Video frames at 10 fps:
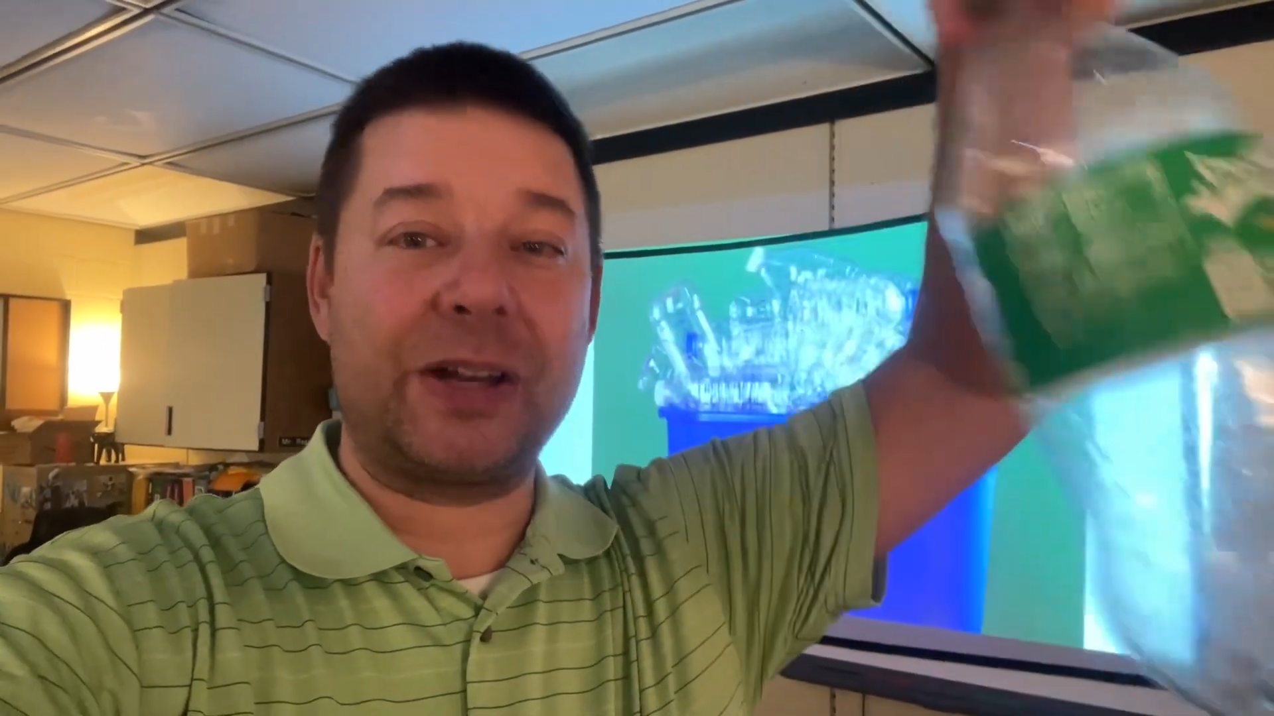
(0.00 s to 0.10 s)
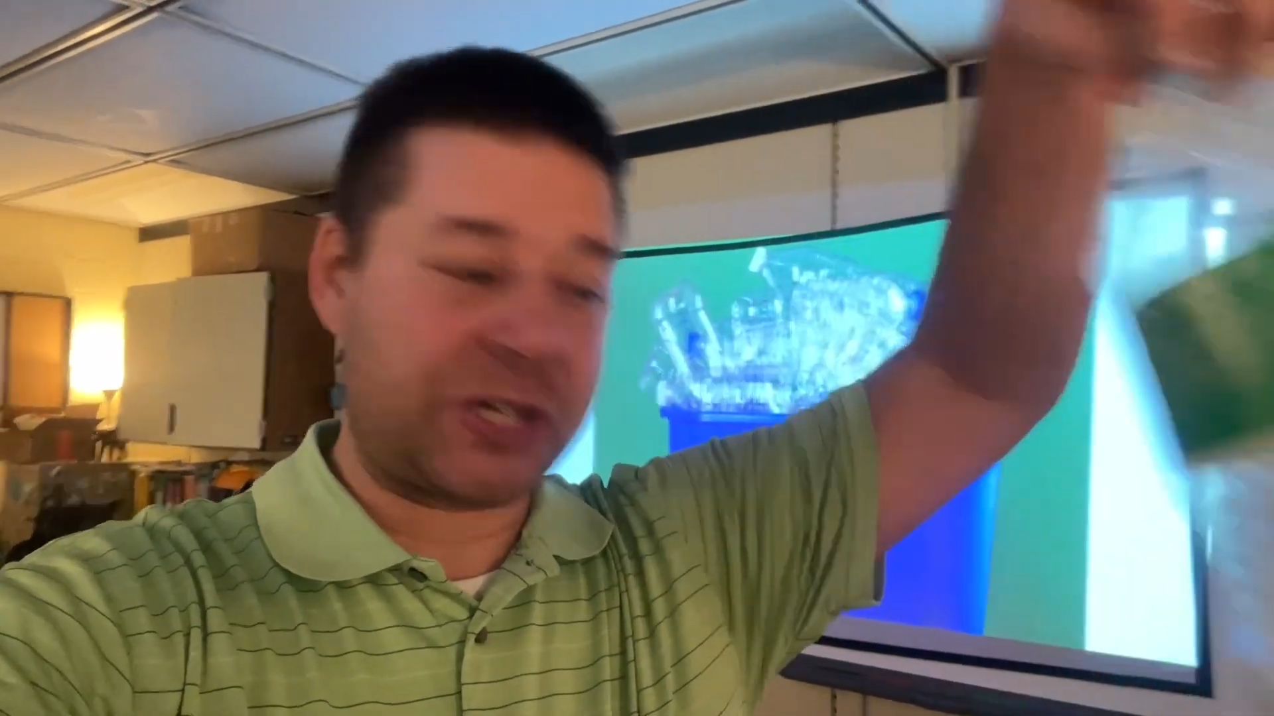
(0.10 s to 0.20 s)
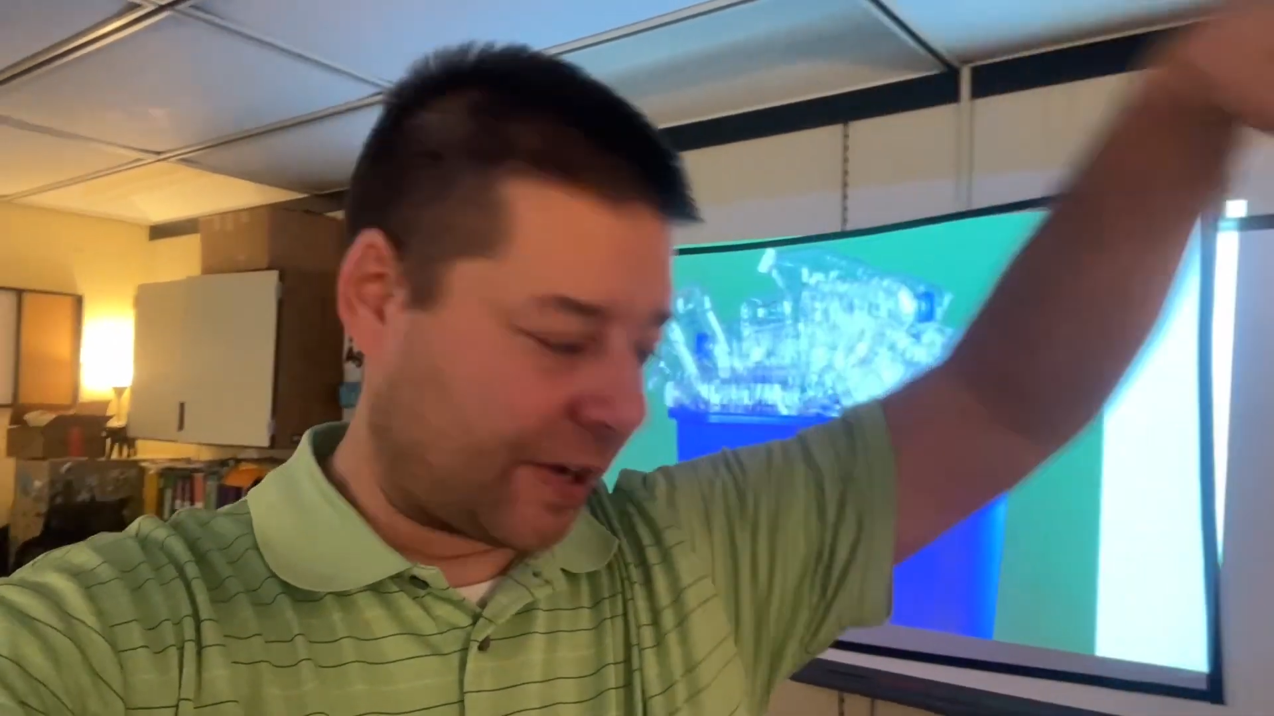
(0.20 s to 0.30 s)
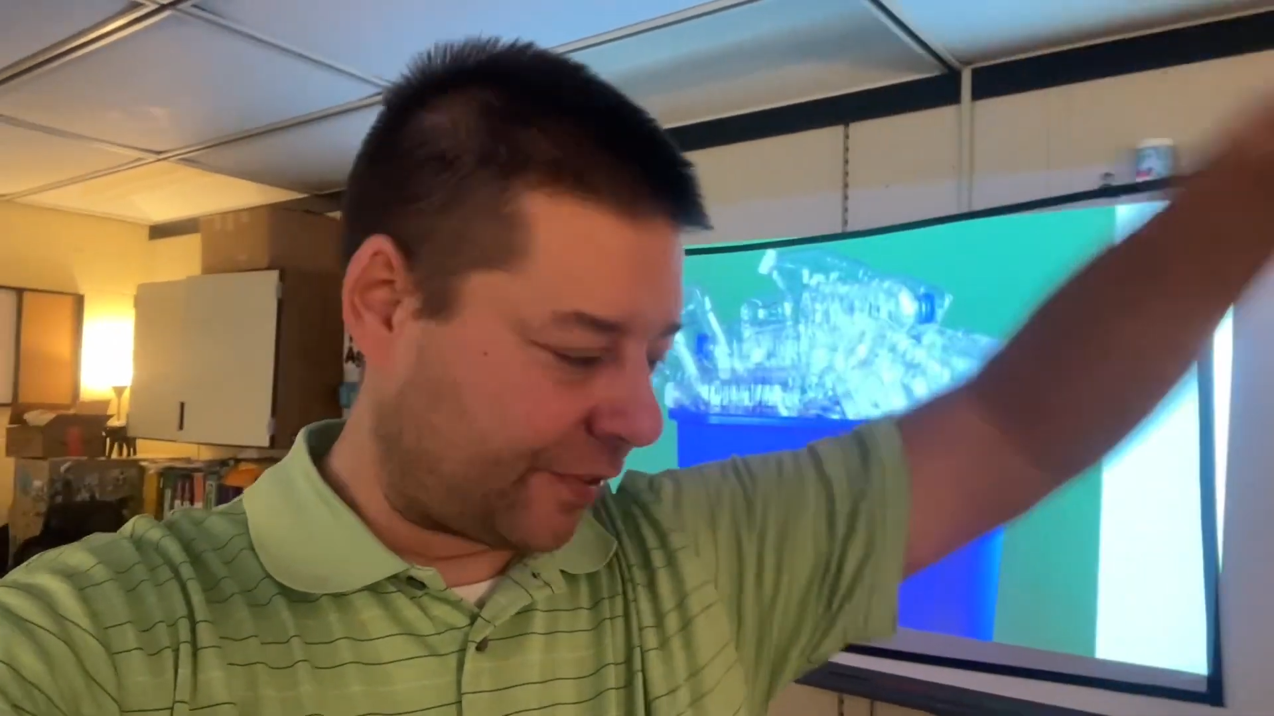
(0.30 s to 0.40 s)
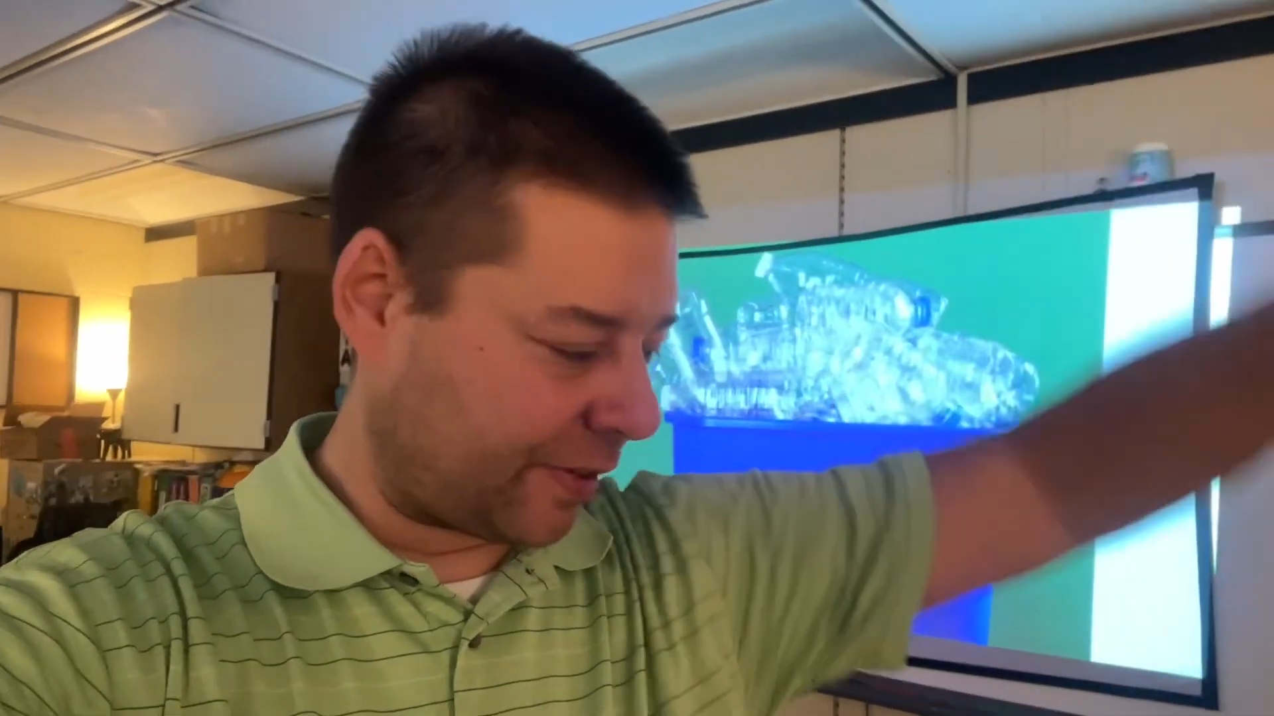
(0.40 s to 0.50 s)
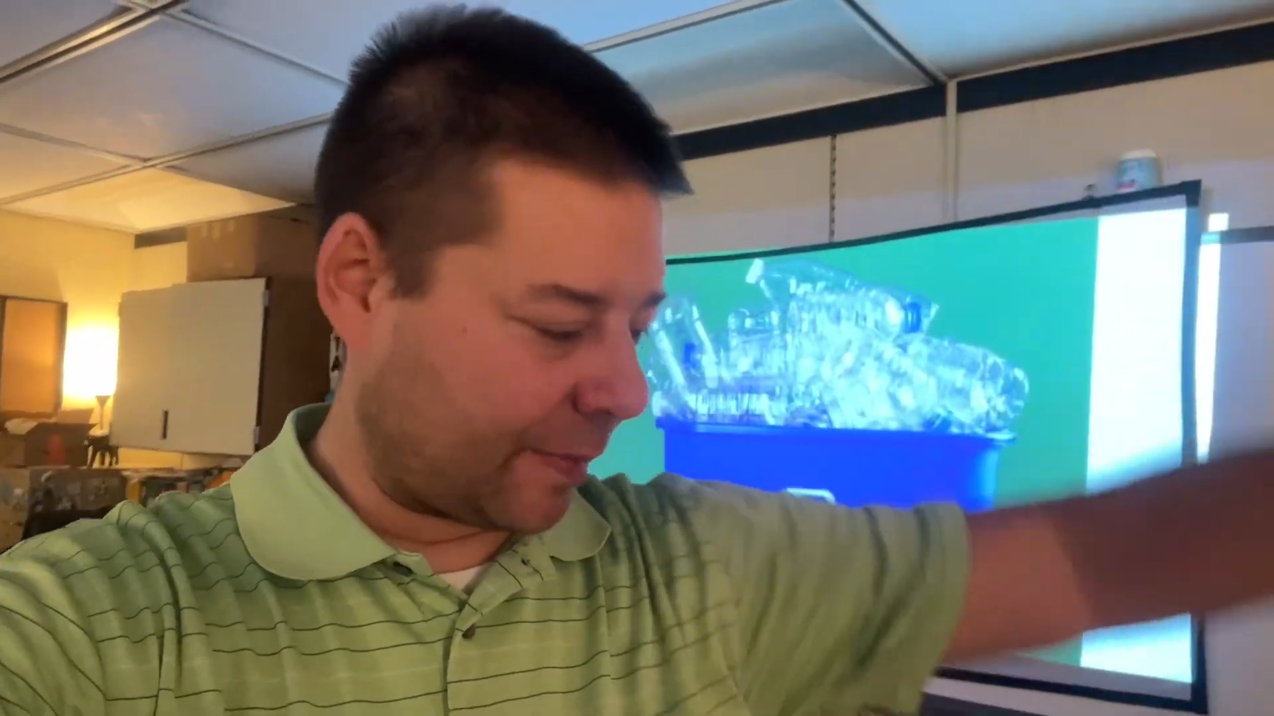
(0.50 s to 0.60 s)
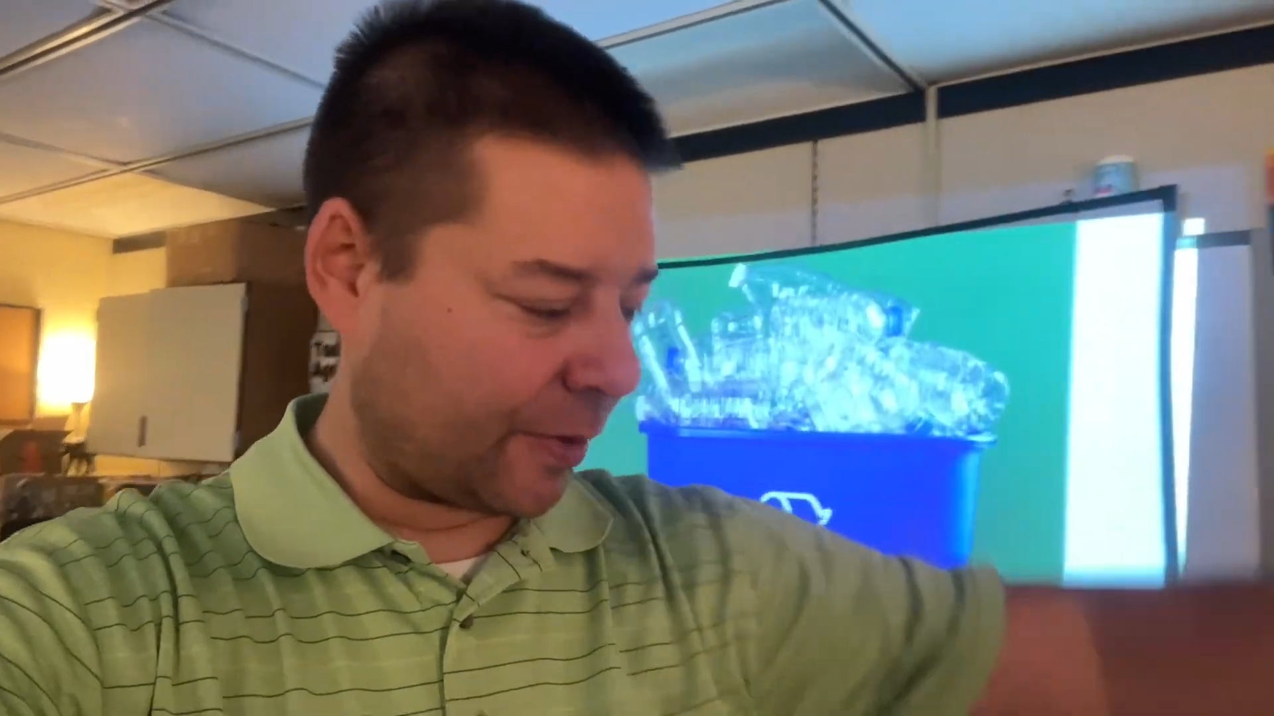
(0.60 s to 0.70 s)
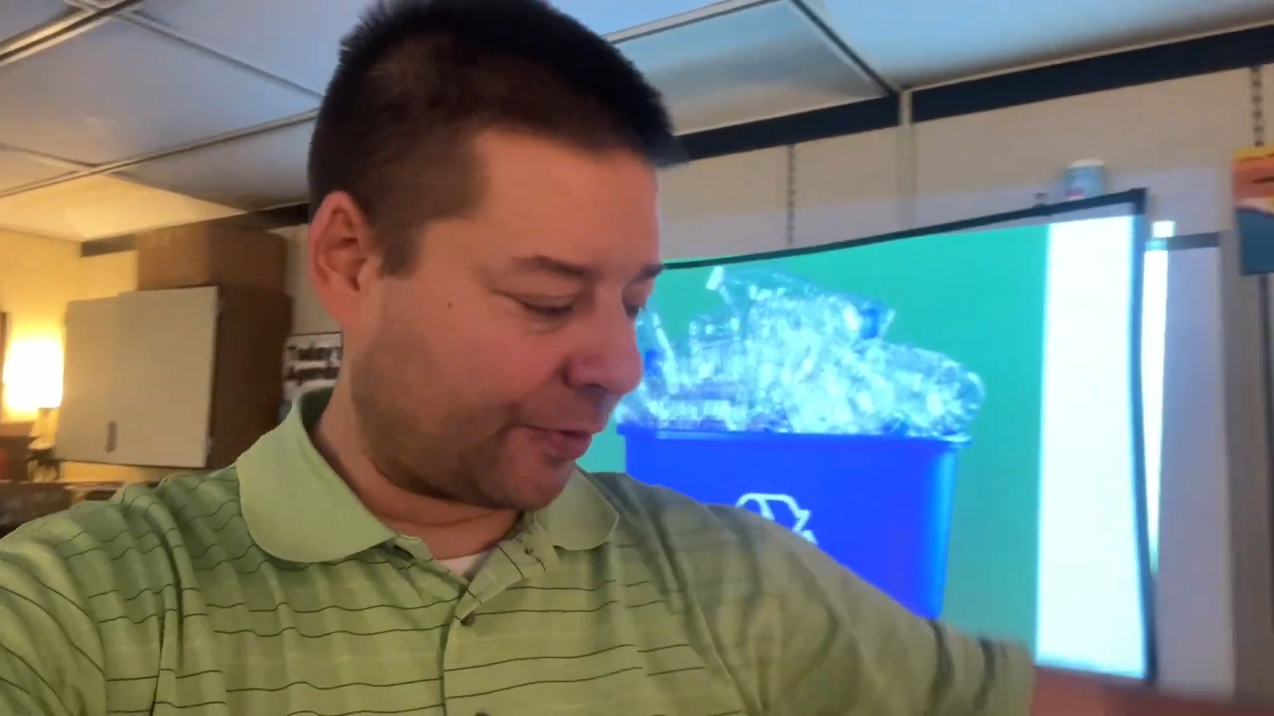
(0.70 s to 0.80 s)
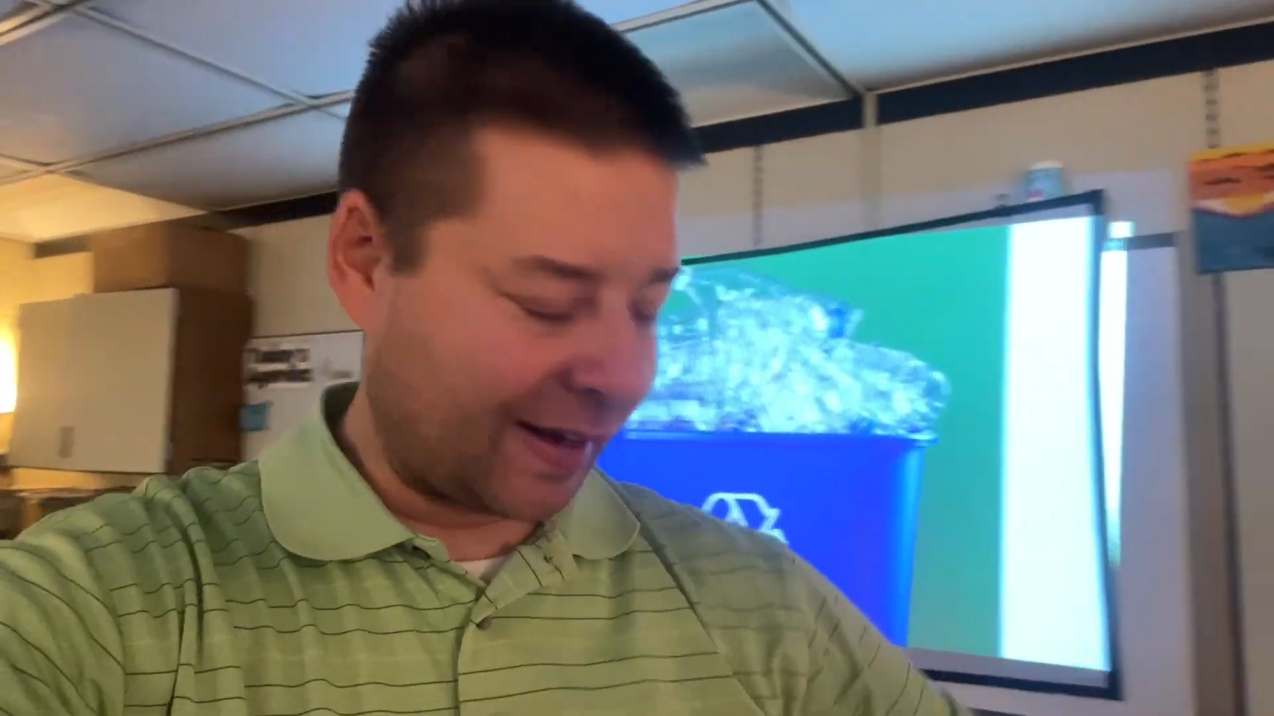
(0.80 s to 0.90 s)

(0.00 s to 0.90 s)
share some of those